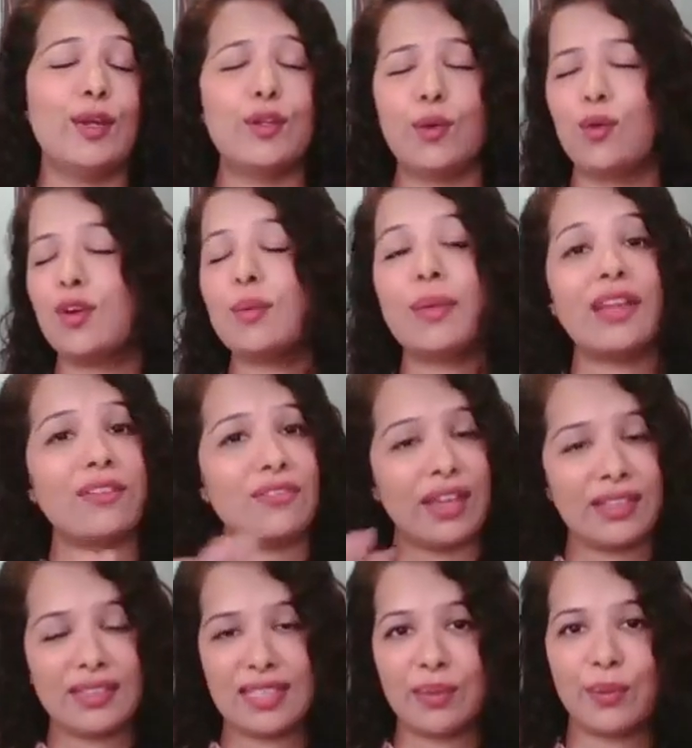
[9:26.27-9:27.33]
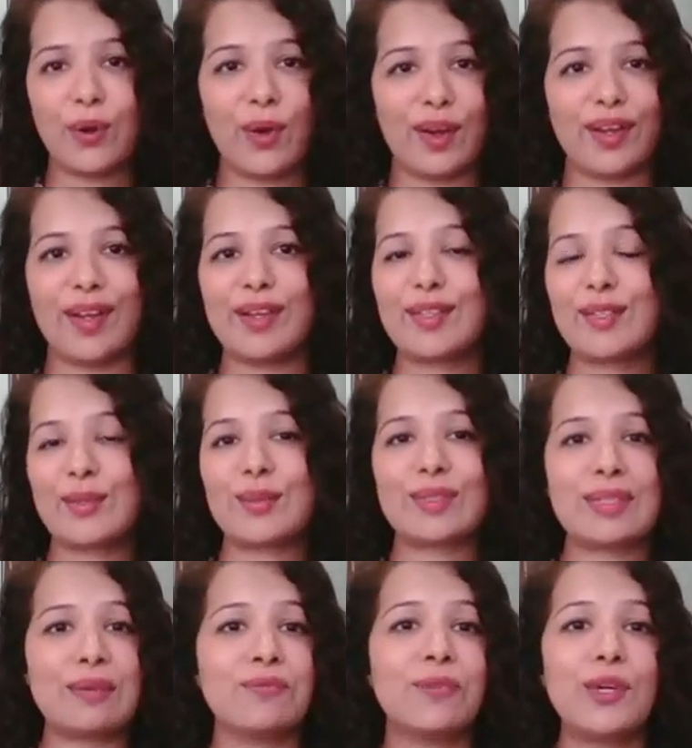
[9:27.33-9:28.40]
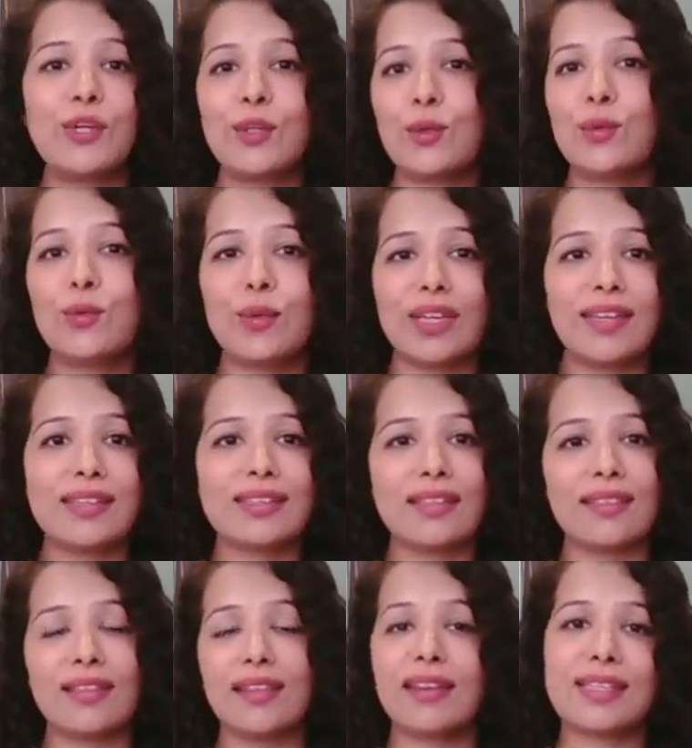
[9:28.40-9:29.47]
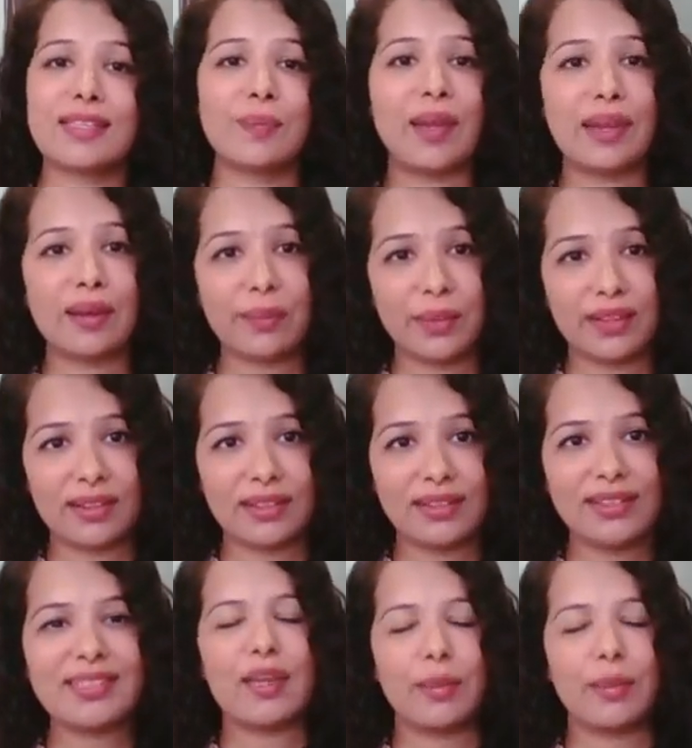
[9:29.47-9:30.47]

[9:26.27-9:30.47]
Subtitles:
Don't buy fancy products, use them for 2 weeks and then expect miracles.